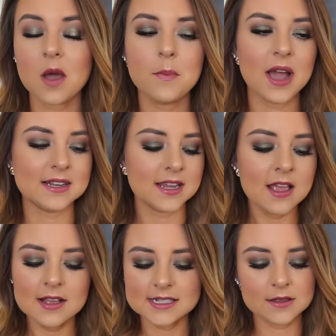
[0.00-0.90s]
But
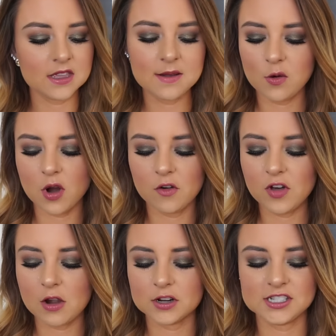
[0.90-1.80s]
something about
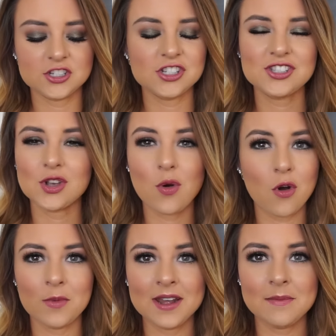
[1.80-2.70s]
wallflowers is just so
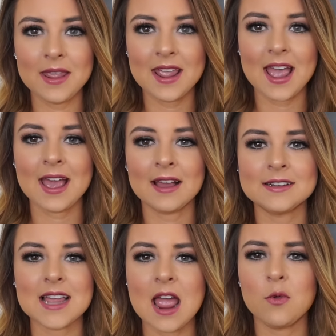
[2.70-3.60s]
homey to me
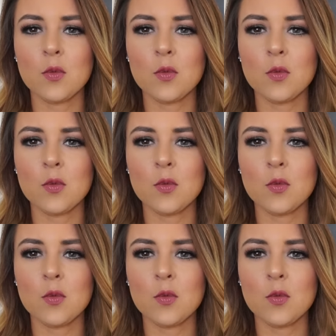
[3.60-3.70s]
and I